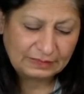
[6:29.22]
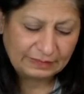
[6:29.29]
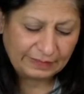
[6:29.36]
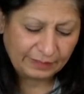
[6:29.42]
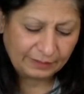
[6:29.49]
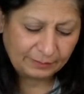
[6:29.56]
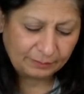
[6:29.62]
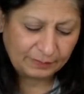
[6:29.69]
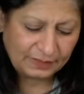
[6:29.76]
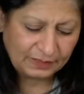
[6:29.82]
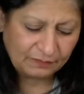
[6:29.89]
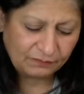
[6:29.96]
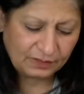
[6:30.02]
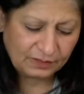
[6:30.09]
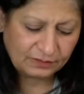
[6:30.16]
I
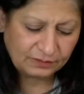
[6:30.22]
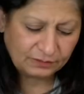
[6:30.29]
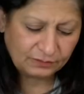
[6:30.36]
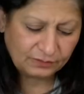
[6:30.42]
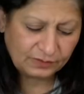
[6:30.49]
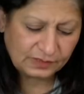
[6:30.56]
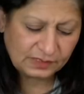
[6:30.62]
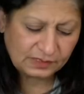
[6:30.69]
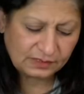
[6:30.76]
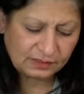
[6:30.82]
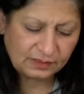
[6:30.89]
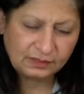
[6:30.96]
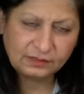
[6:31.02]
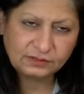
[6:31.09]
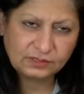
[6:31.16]
believe that you know this is
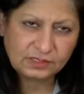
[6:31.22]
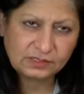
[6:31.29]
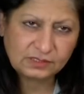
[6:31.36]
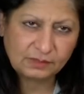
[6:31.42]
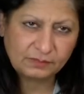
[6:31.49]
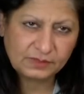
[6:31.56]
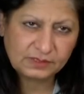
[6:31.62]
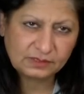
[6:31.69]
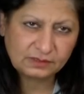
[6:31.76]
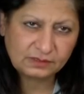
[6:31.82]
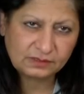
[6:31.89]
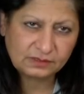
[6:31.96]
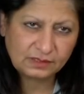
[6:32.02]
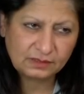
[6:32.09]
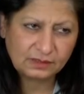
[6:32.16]
really just a
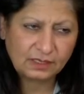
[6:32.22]
misunderstanding.